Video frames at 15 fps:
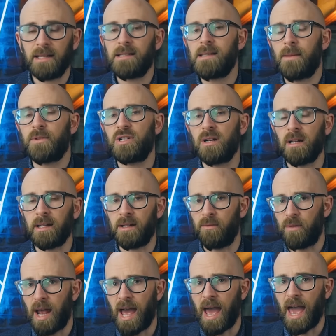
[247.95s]
exceptionally
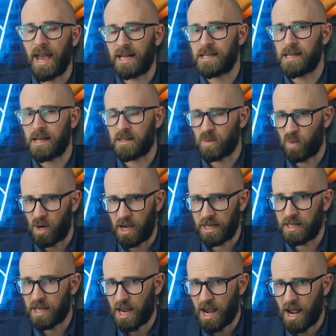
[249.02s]
rare
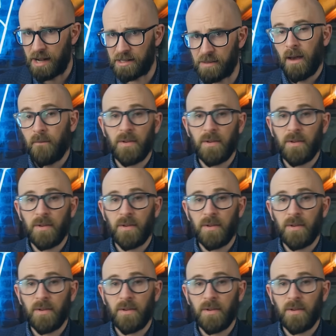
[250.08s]
XXY cat.